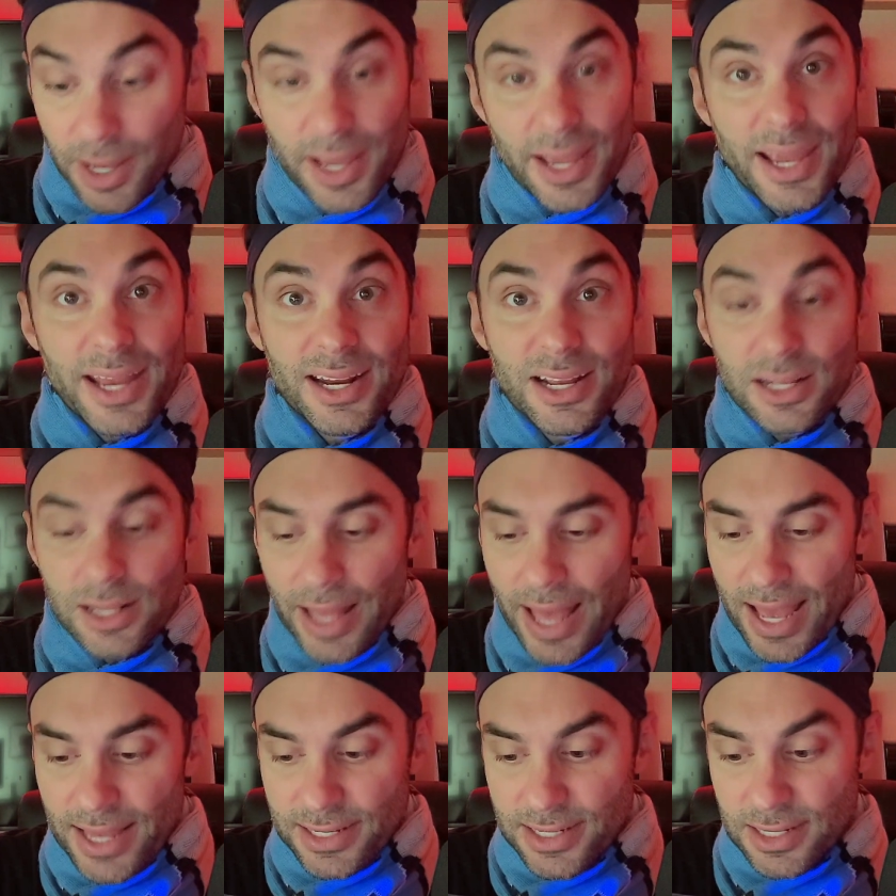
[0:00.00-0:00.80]
In
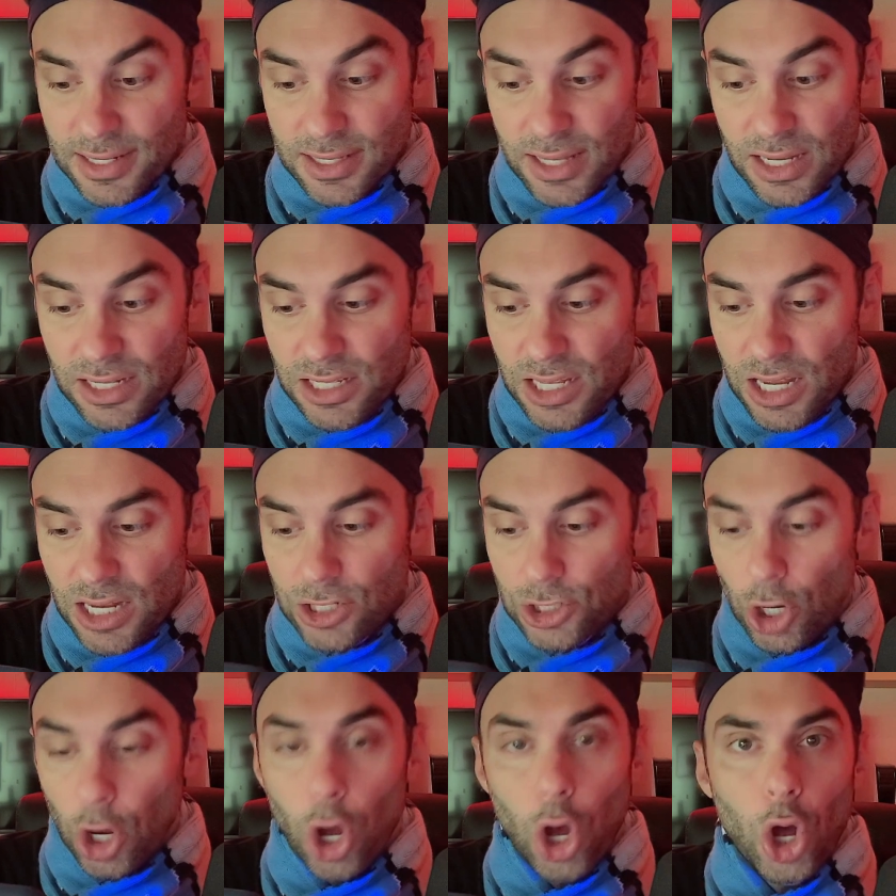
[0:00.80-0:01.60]
classes, they
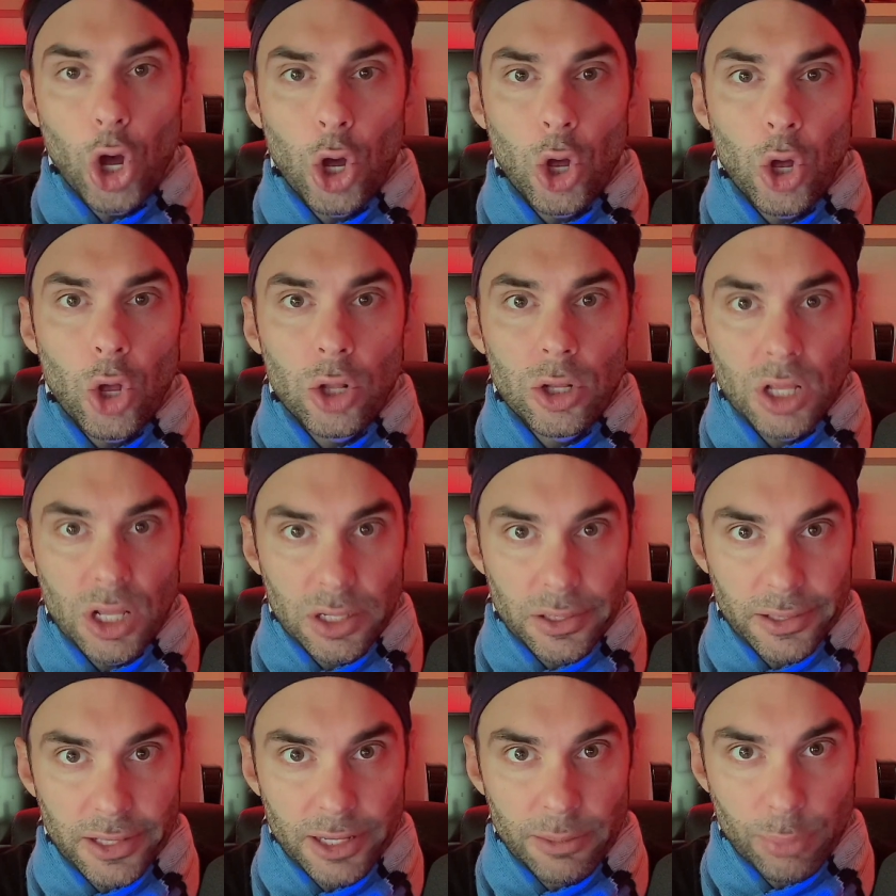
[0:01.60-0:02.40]
teach all
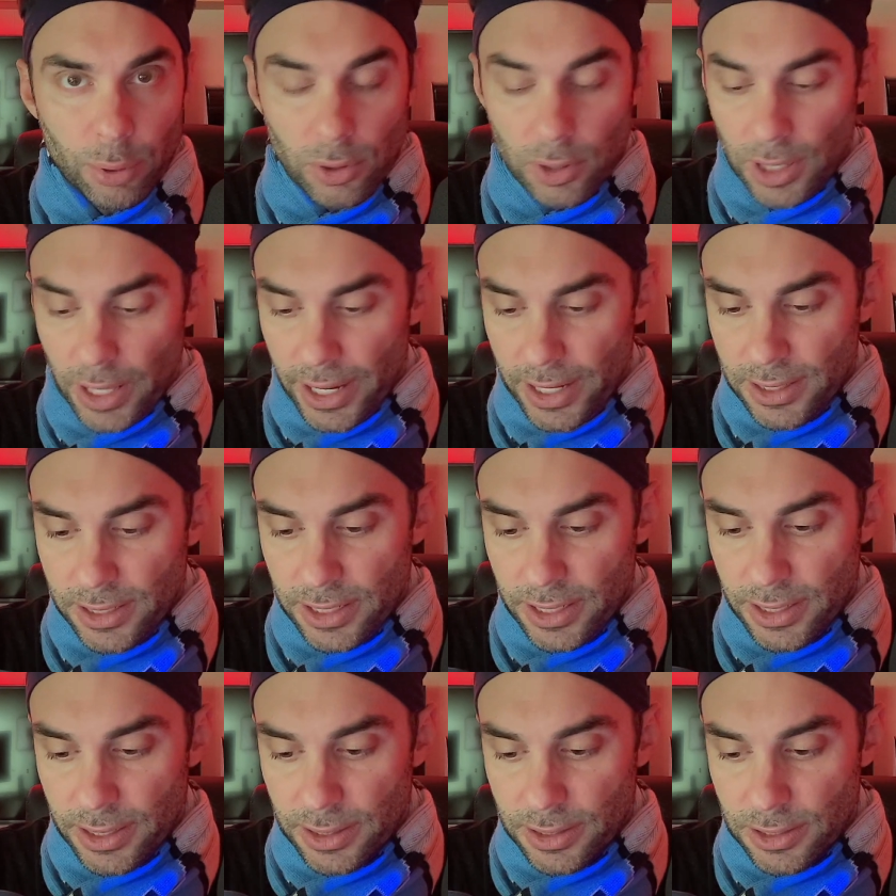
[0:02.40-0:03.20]
liberal
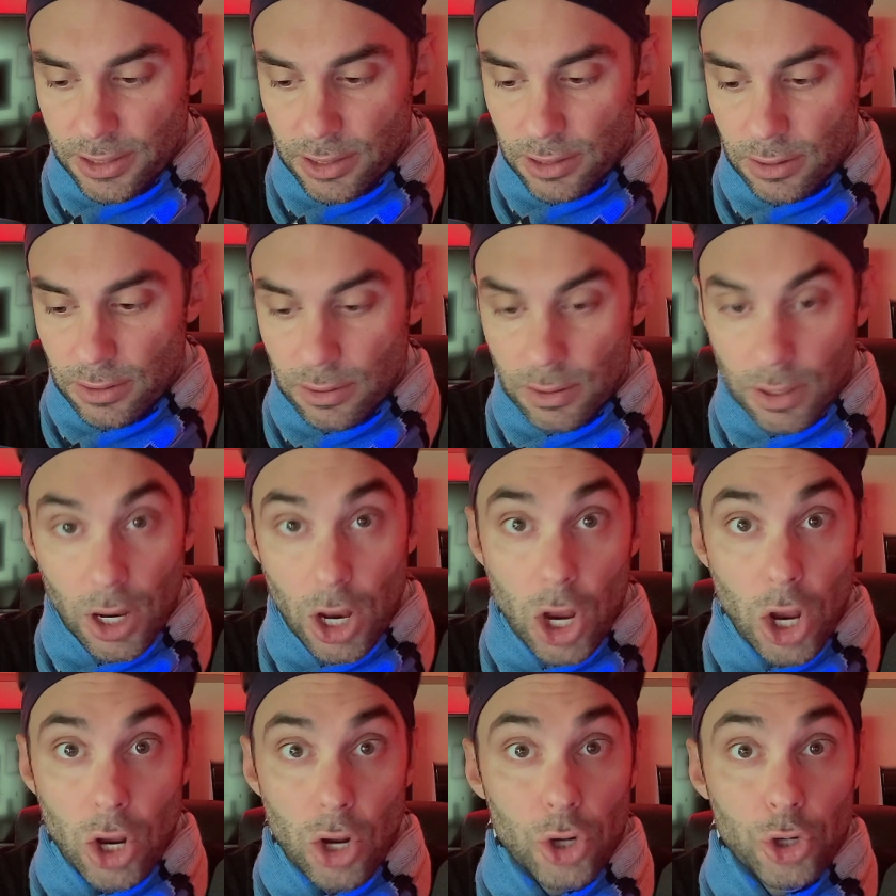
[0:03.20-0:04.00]
ideas.
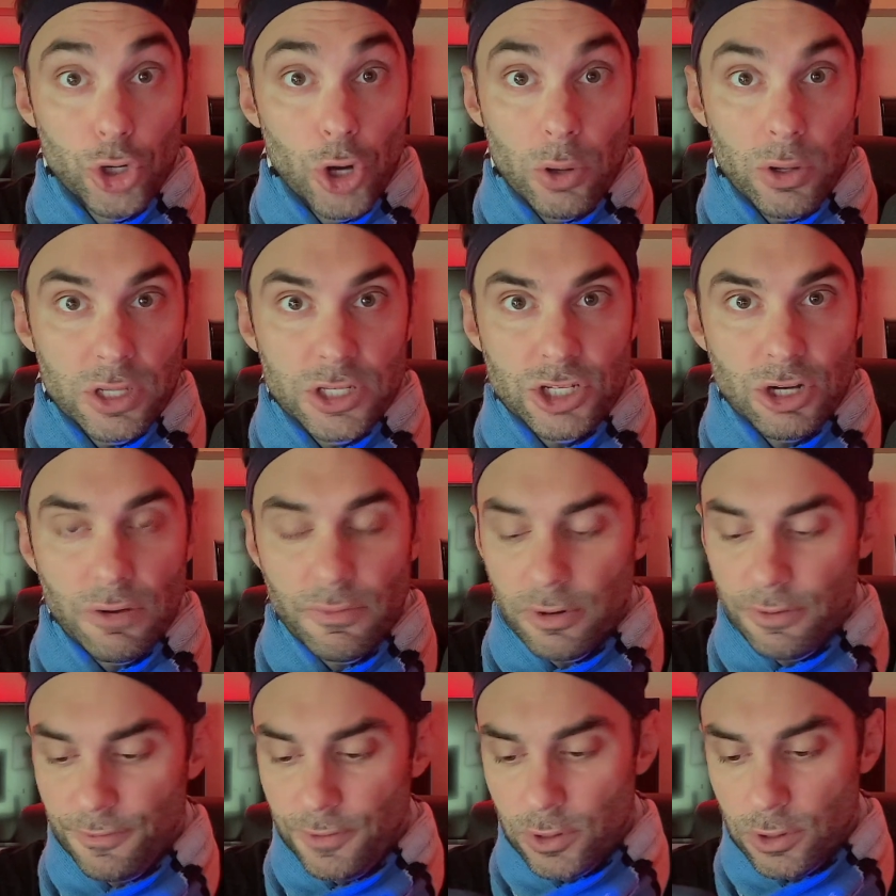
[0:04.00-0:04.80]
No
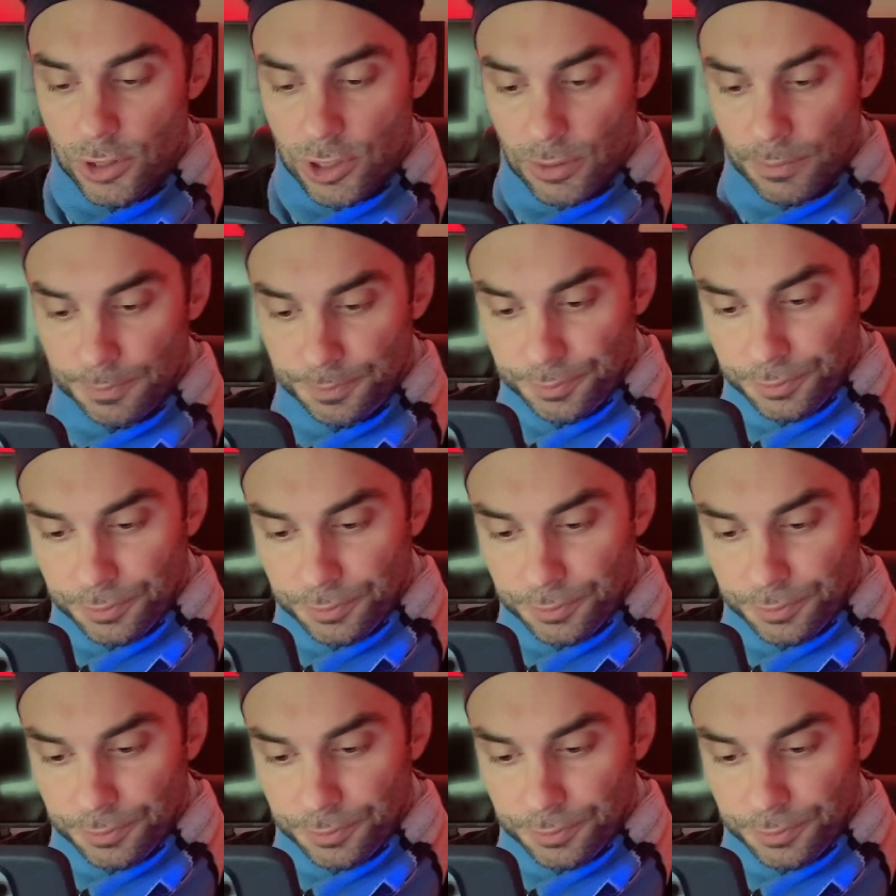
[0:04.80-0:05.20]
conservative views.